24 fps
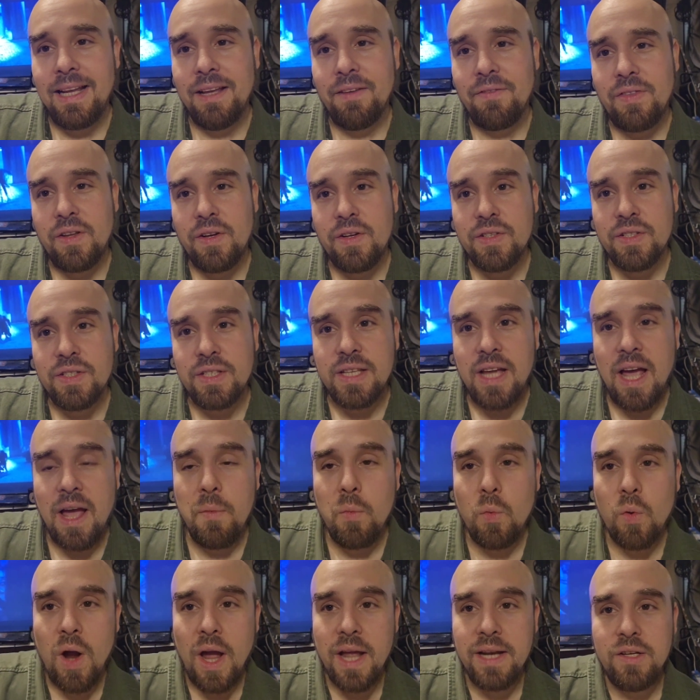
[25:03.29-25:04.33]
If there's a
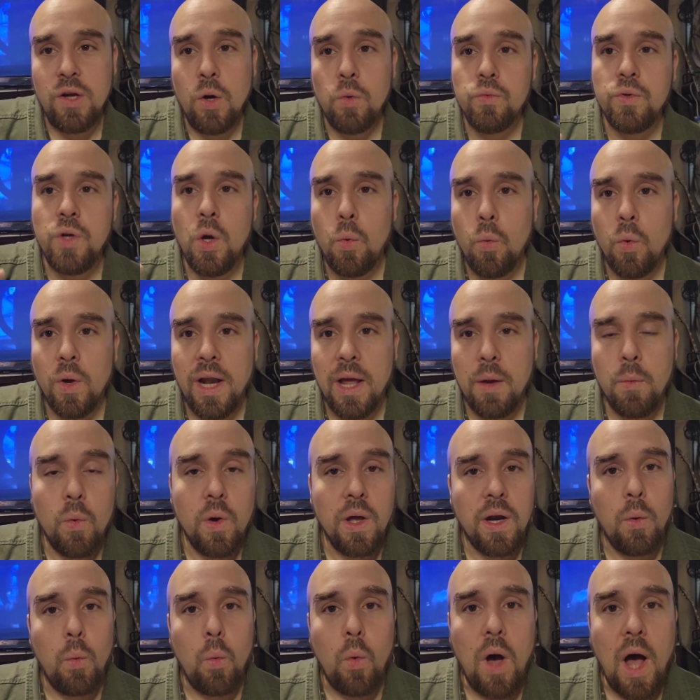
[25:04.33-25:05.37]
time where I don't know what I
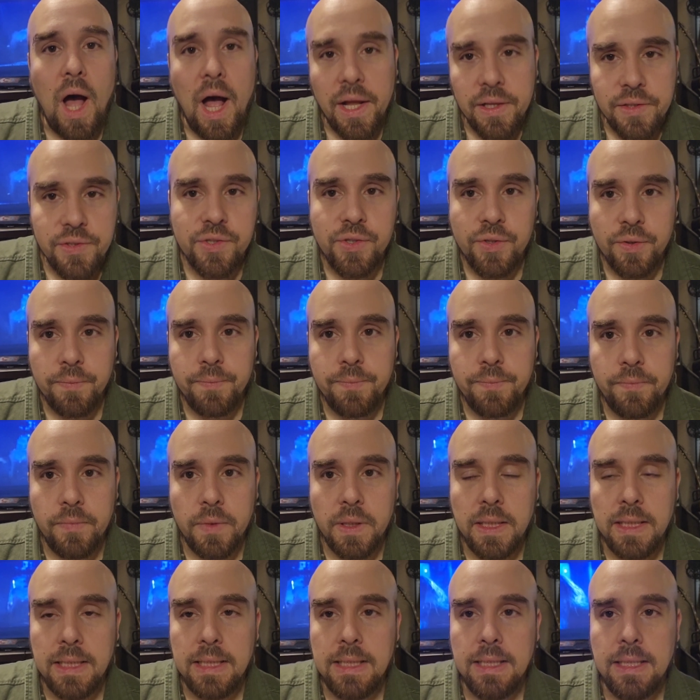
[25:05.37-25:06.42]
want to watch,
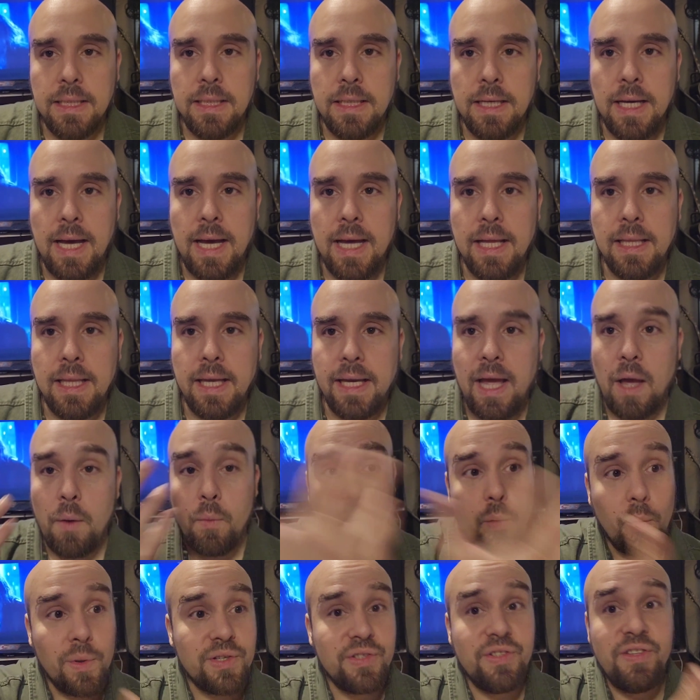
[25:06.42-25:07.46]
I want to
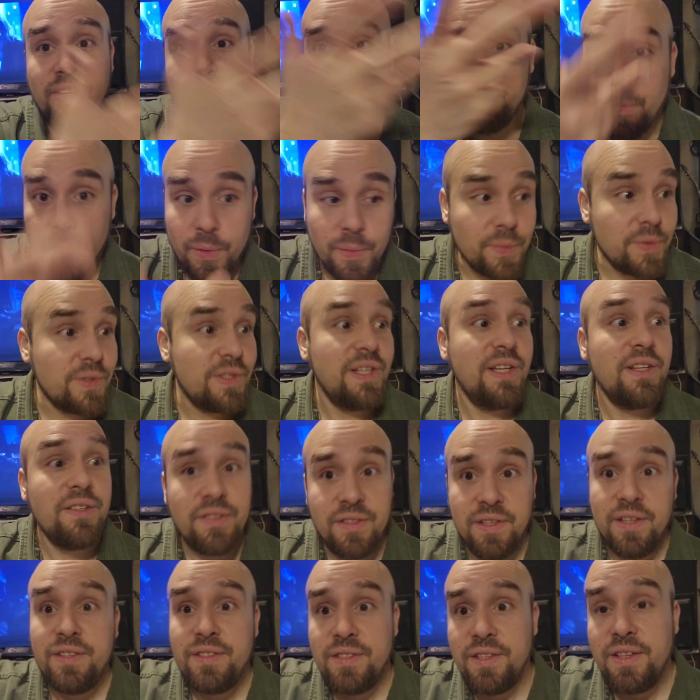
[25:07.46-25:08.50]
watch this, I want to
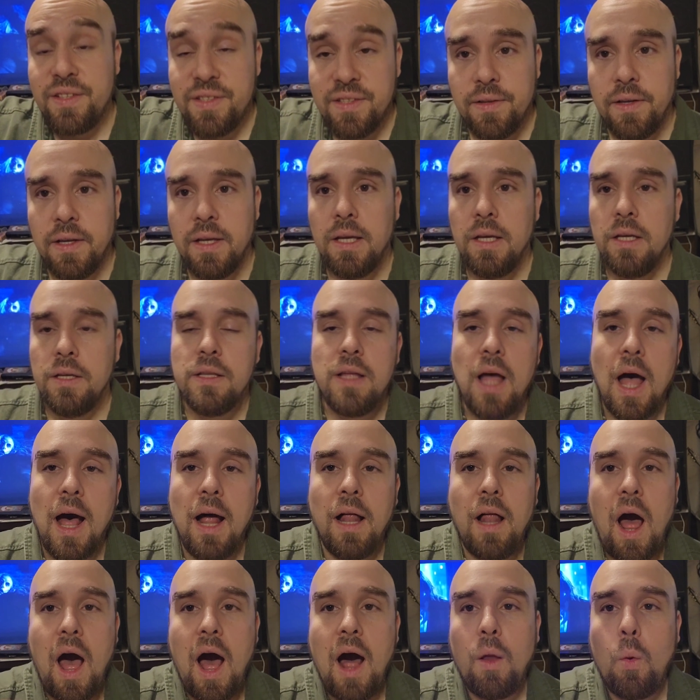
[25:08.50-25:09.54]
watch this.
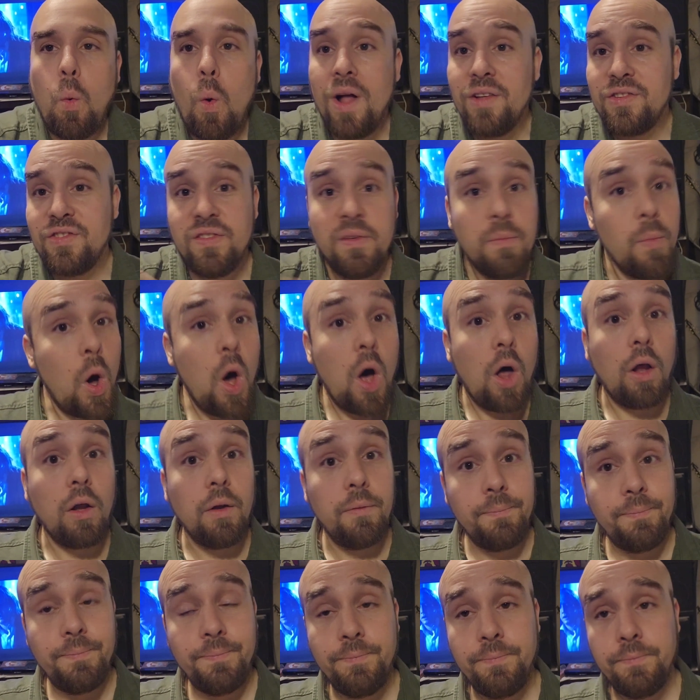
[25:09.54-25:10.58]
I'll watch them all.